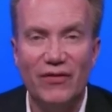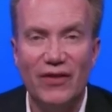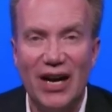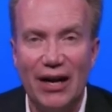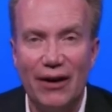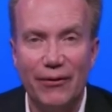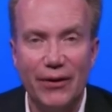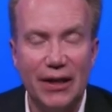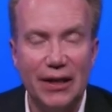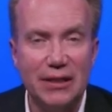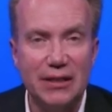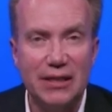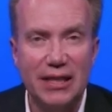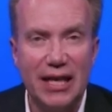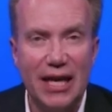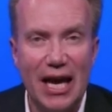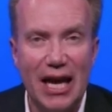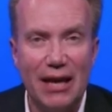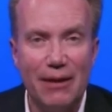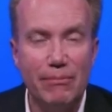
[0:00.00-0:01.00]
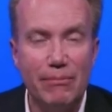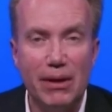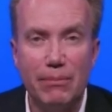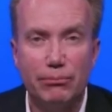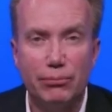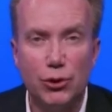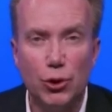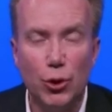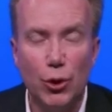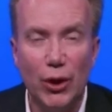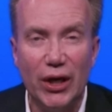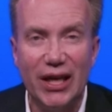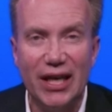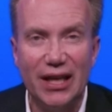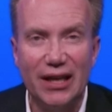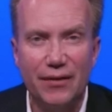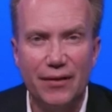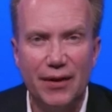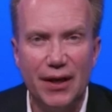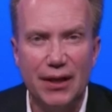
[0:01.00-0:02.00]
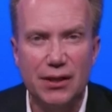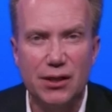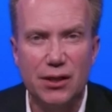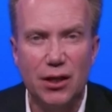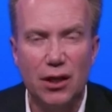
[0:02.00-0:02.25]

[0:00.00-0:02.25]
variants can be brewing in these